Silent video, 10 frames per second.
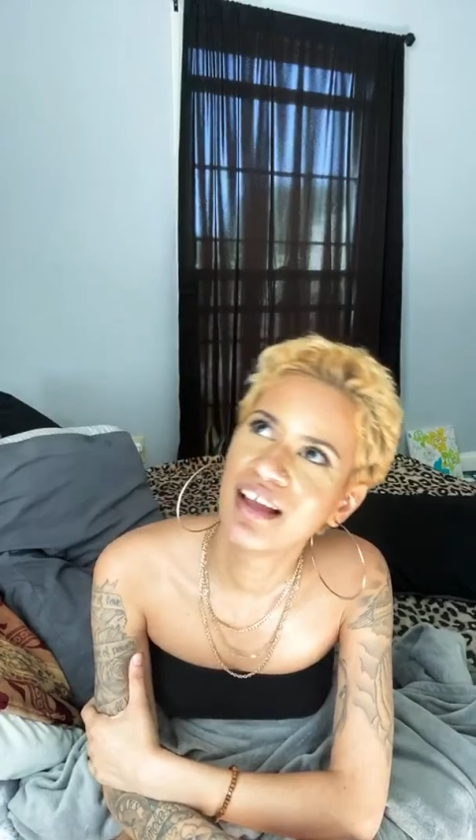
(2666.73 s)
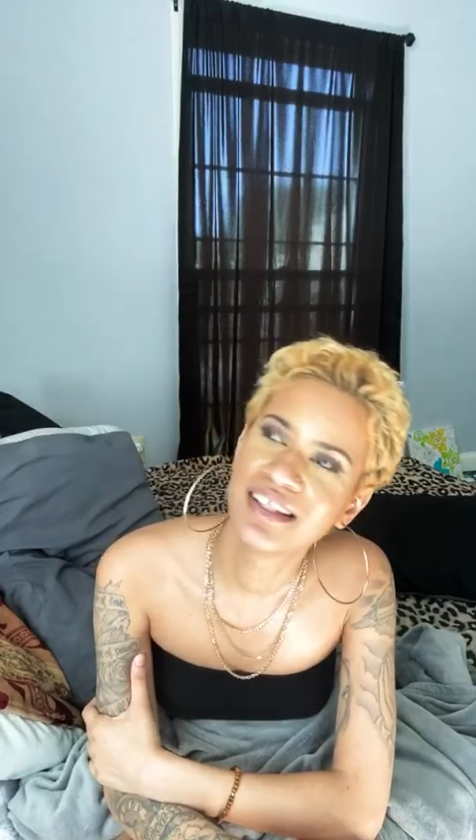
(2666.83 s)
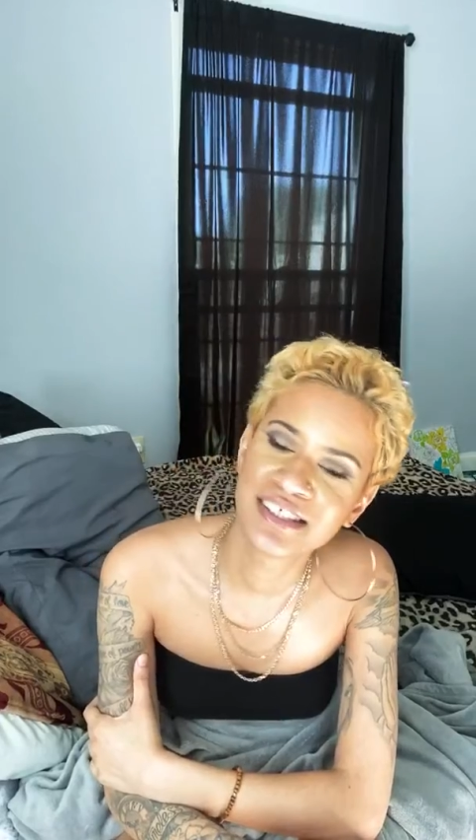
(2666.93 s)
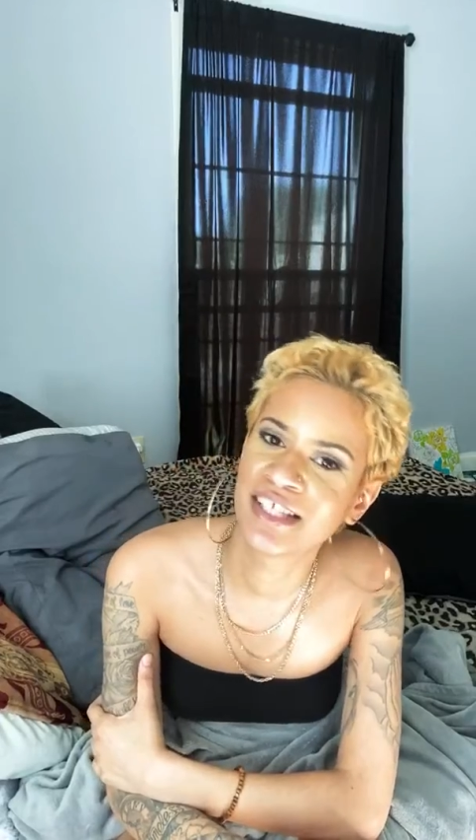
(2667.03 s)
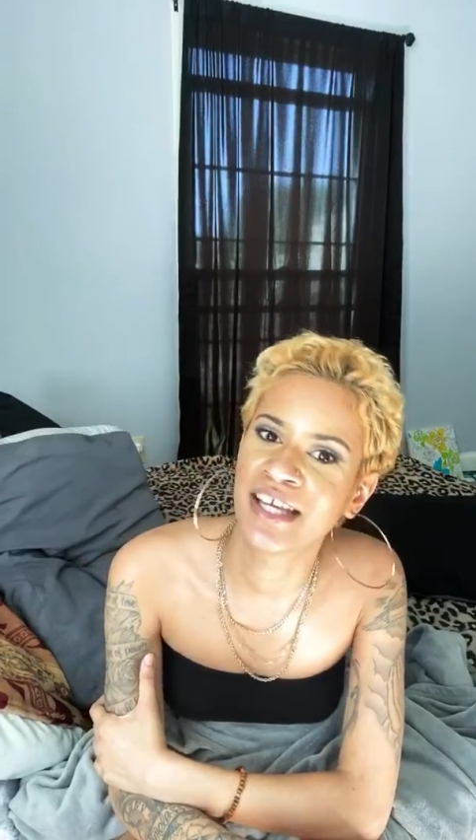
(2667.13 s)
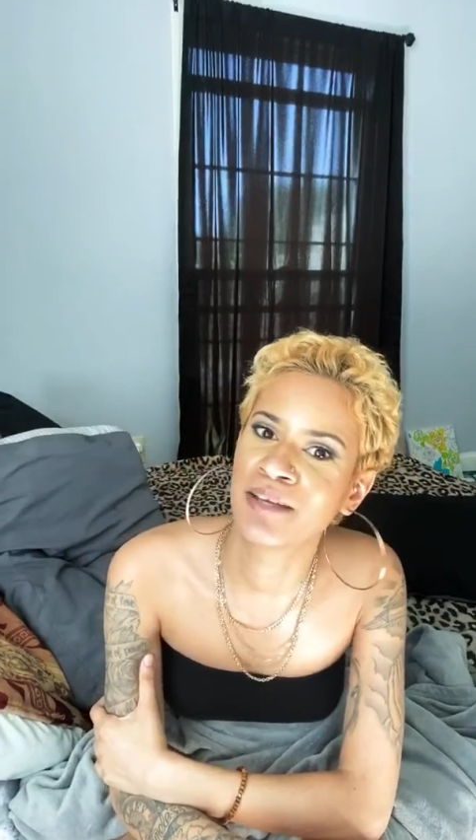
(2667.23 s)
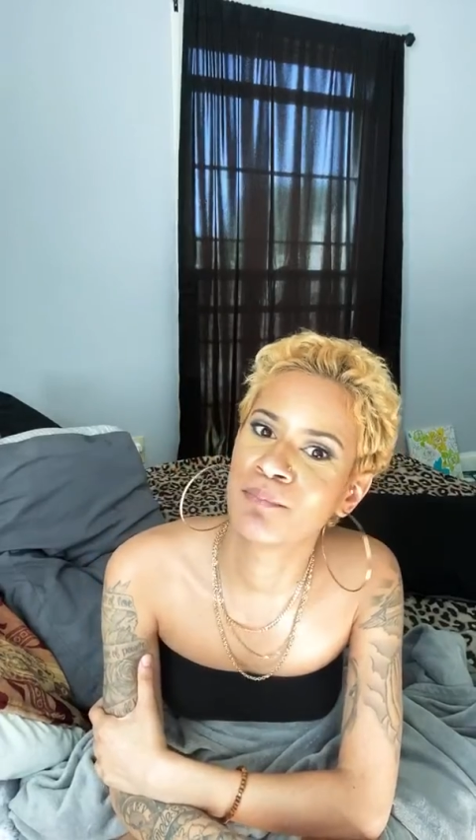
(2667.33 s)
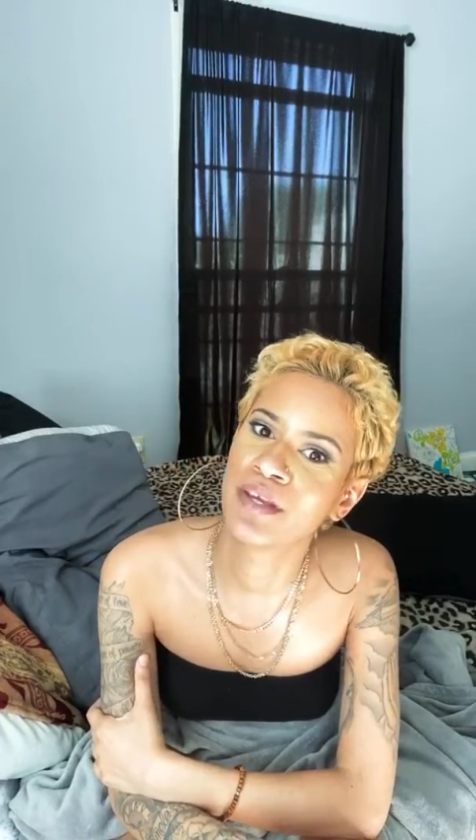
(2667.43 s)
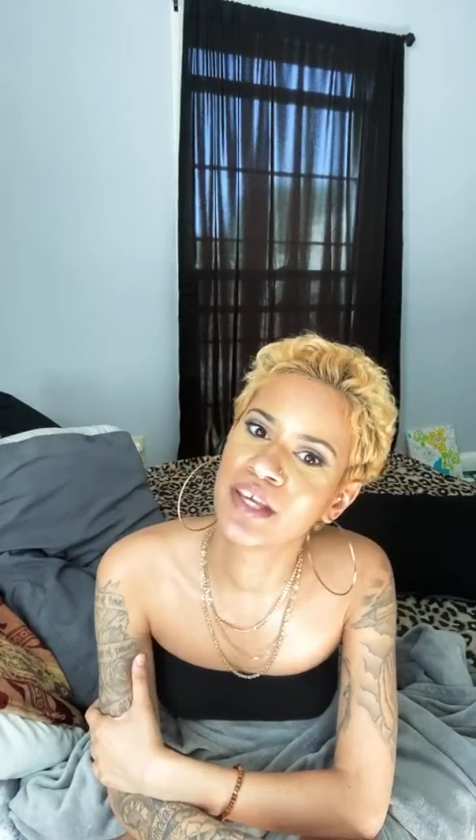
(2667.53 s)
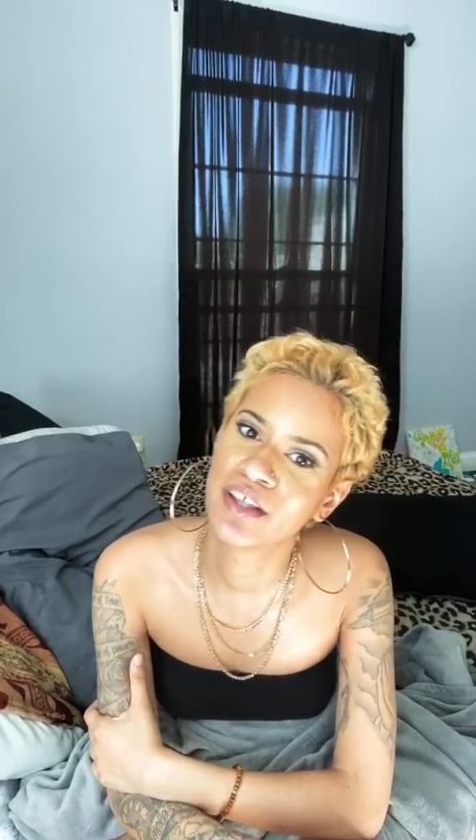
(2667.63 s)
Satan
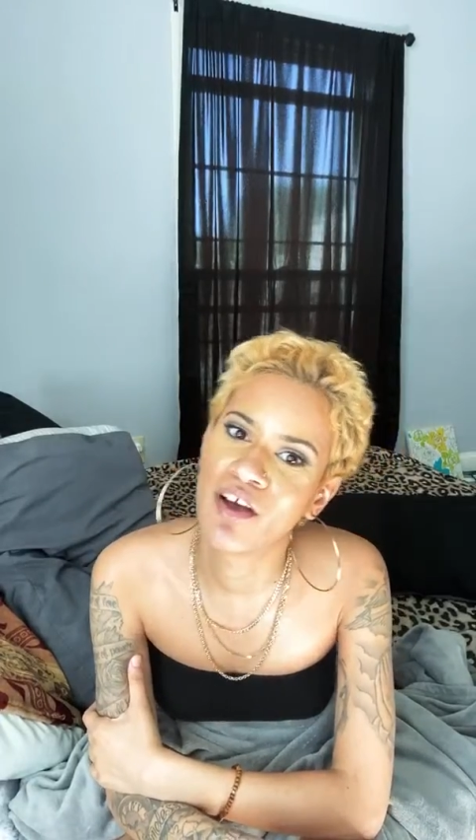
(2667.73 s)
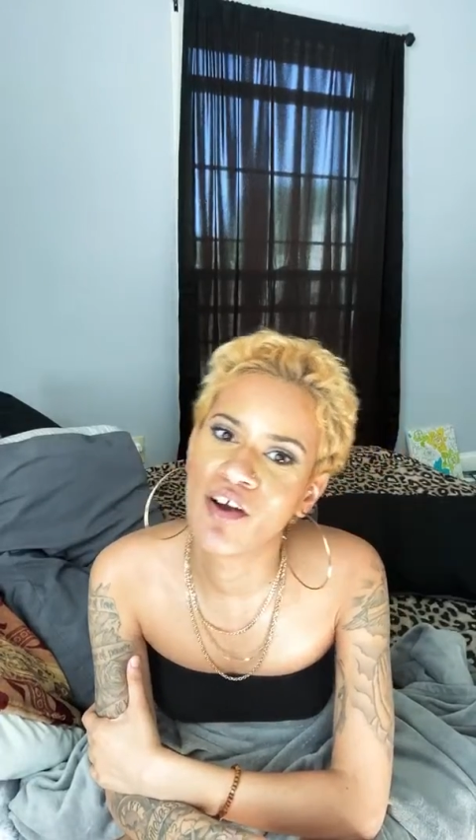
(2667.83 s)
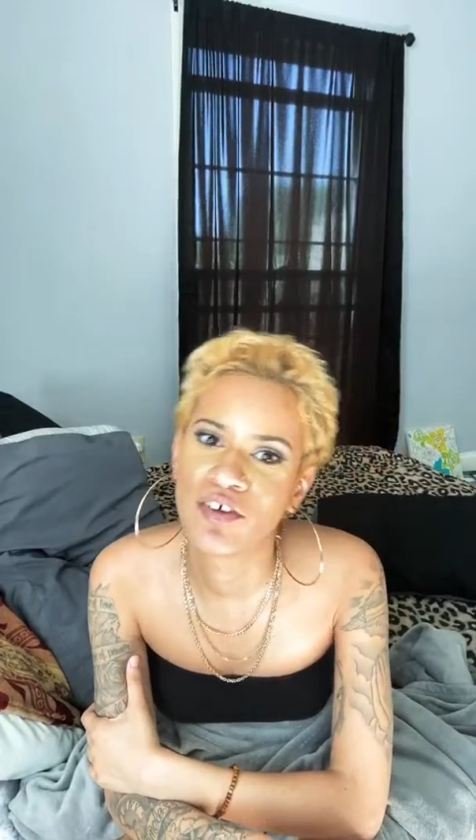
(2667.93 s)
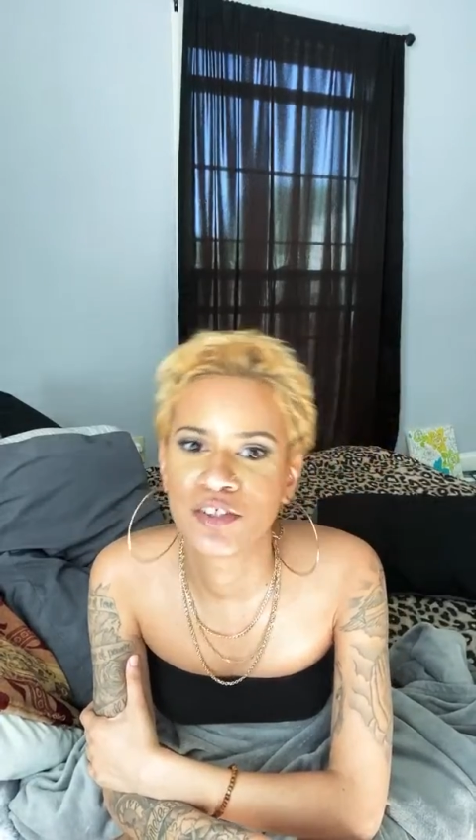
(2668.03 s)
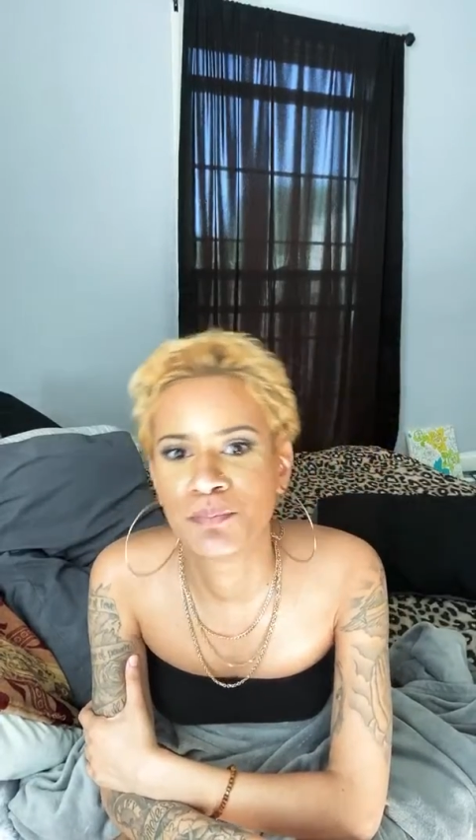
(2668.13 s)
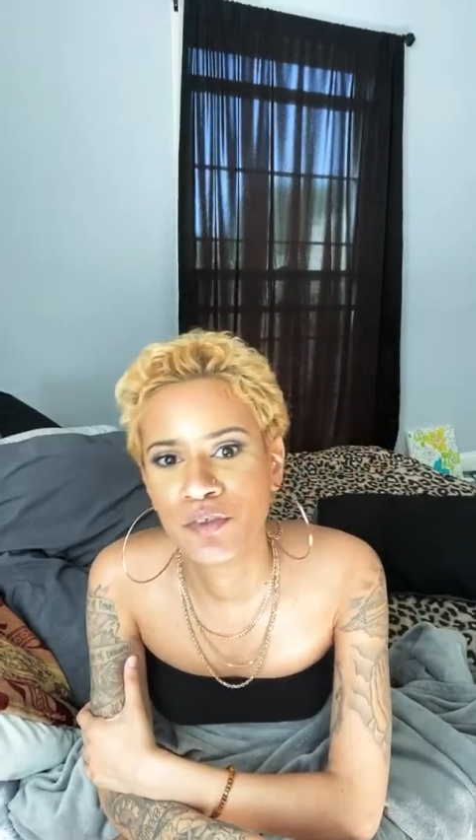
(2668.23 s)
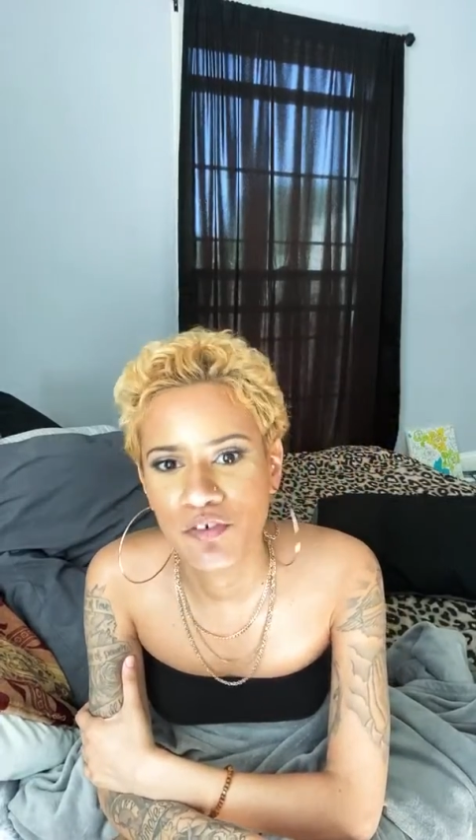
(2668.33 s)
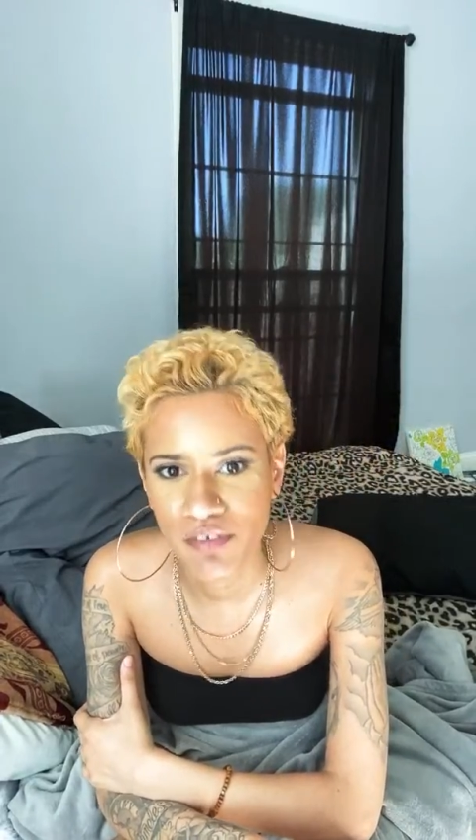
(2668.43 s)
being all smooth